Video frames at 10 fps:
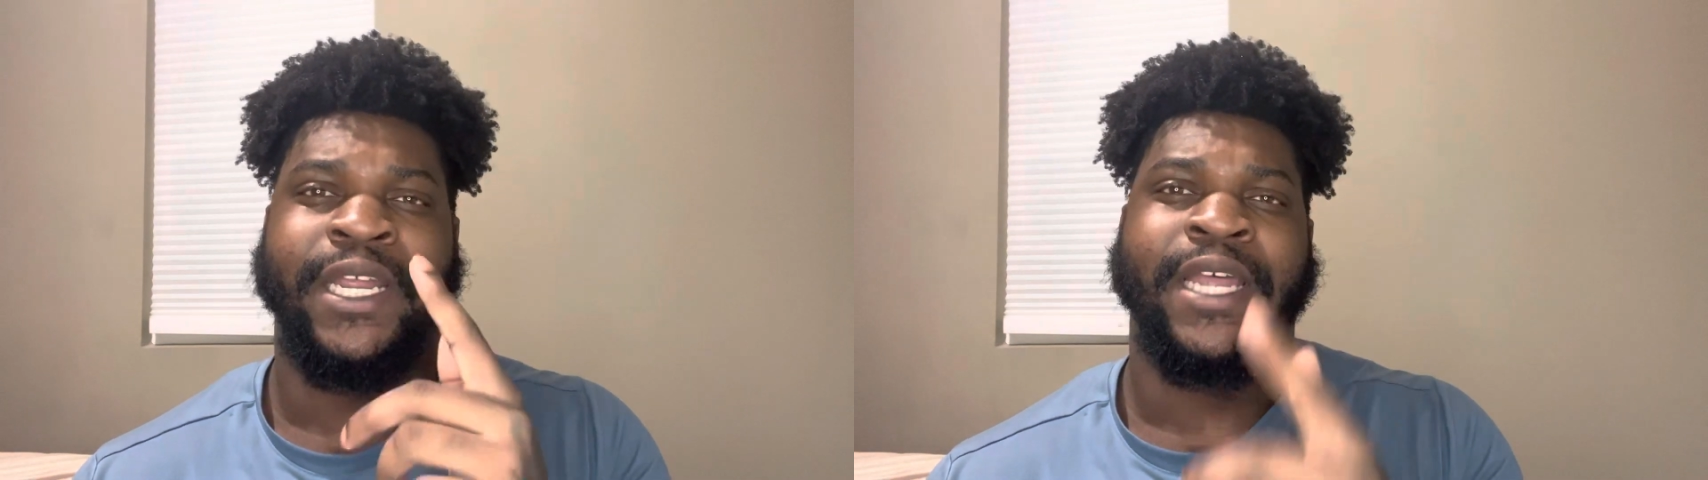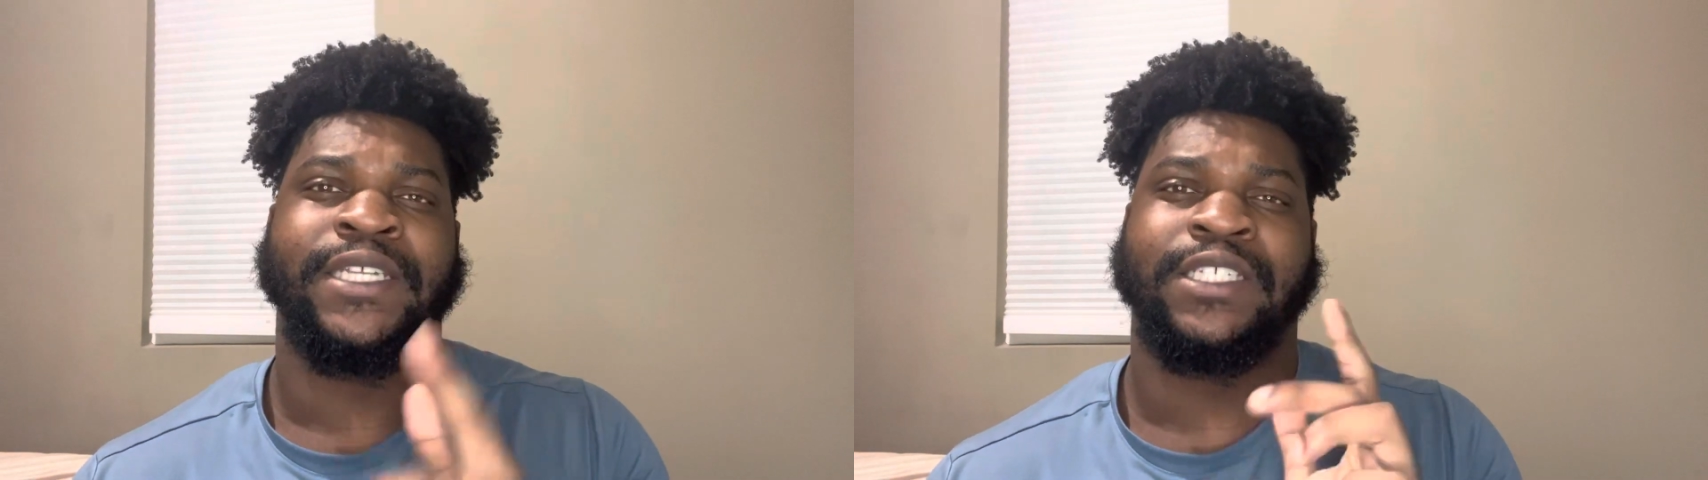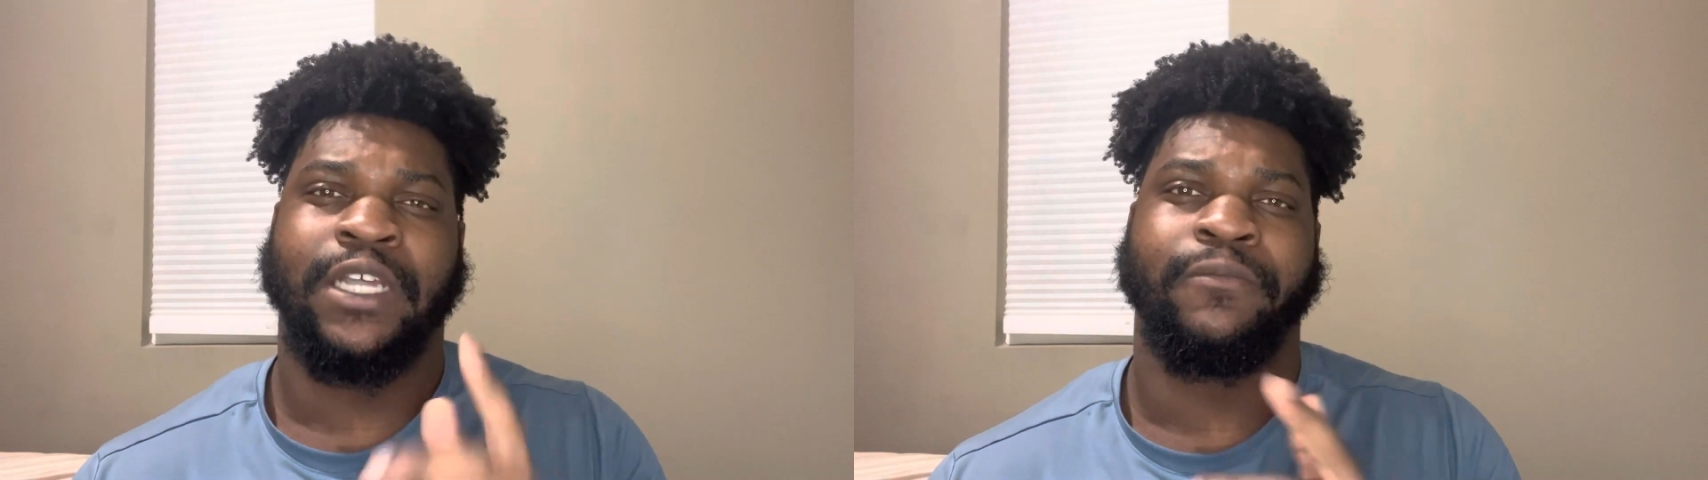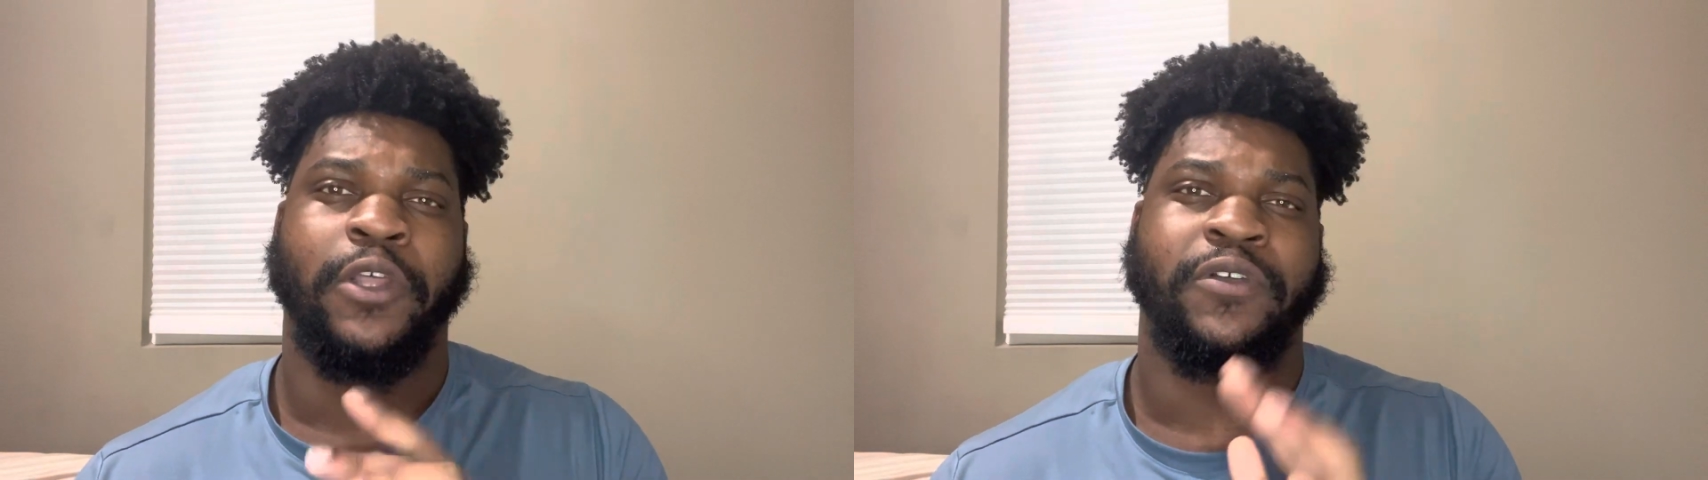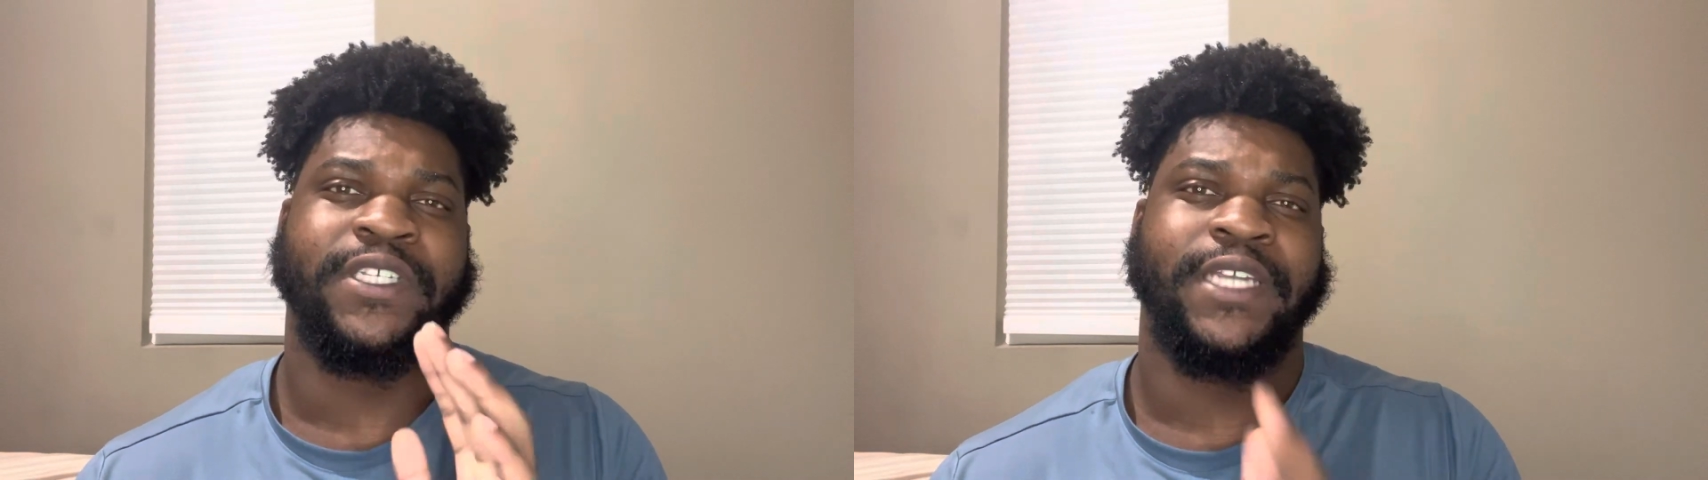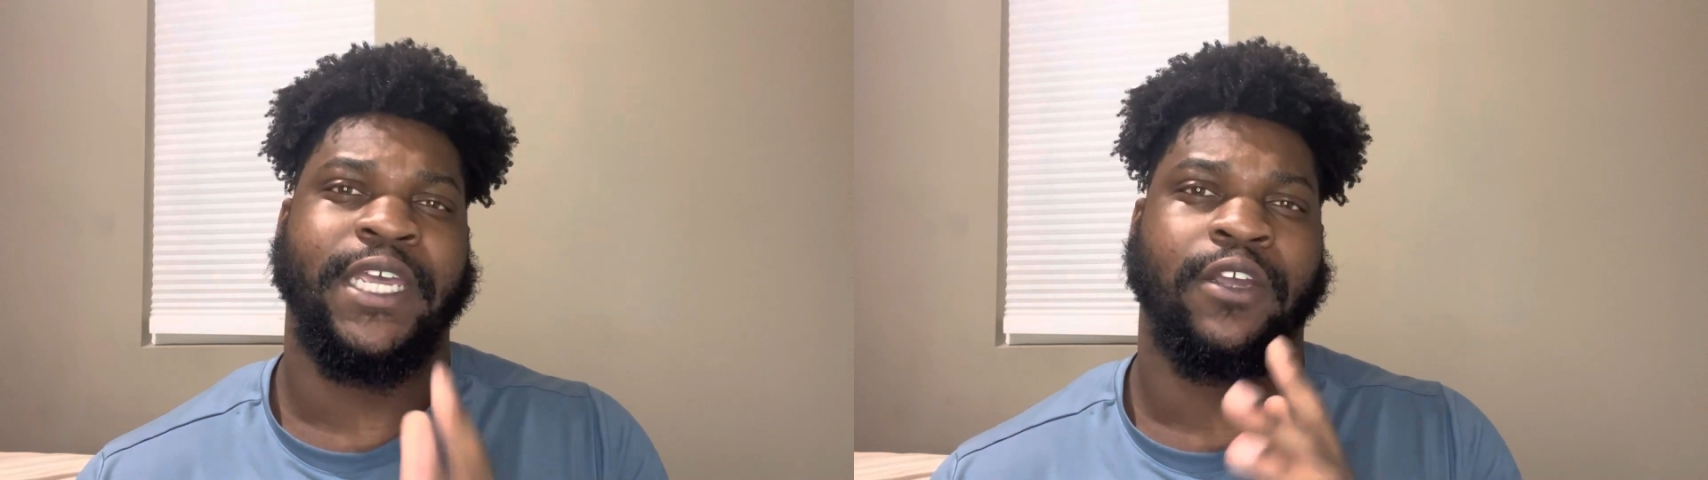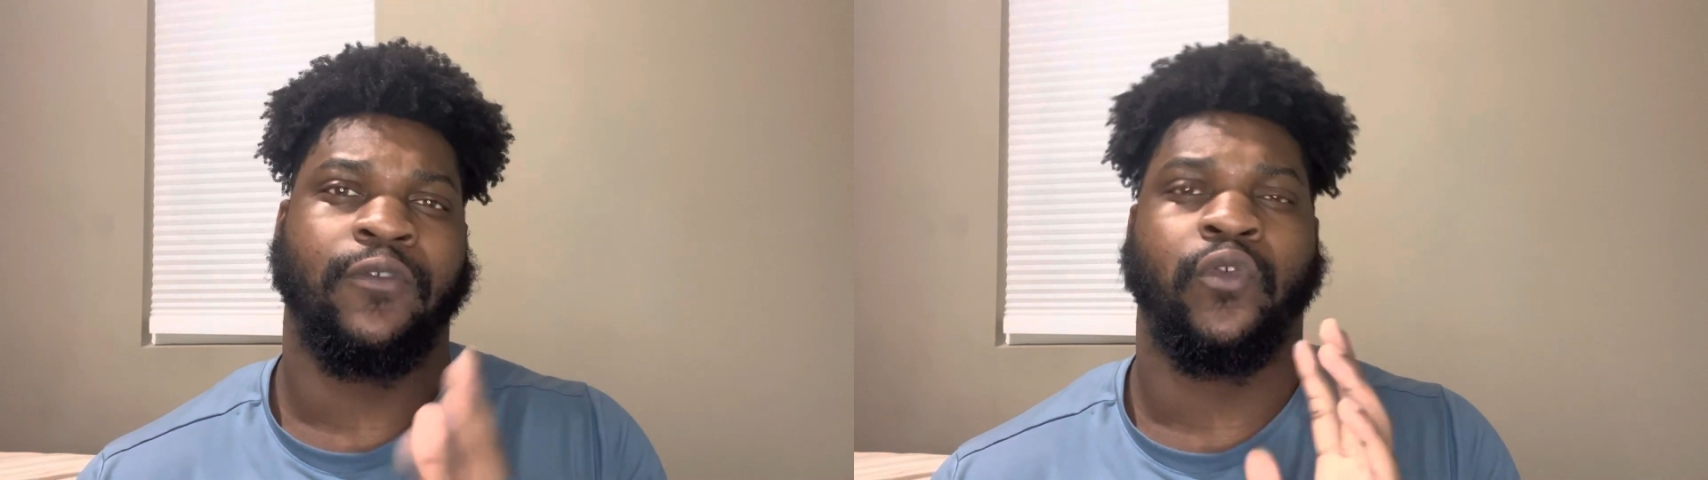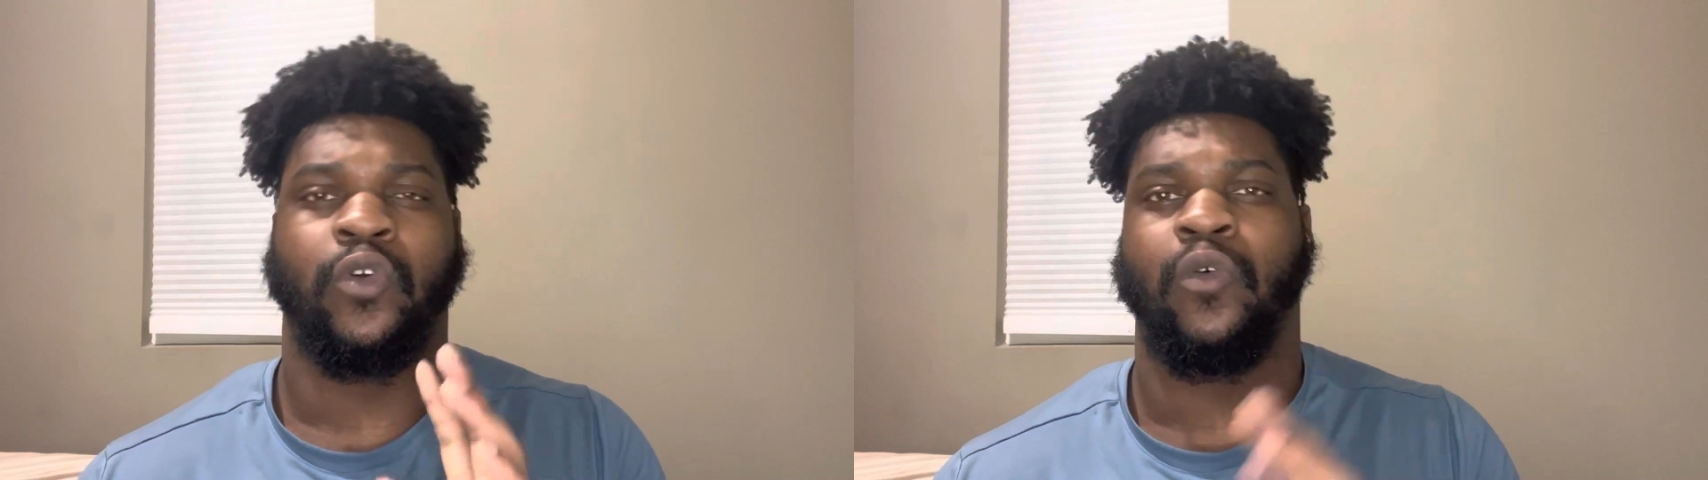and sub though and stay here for a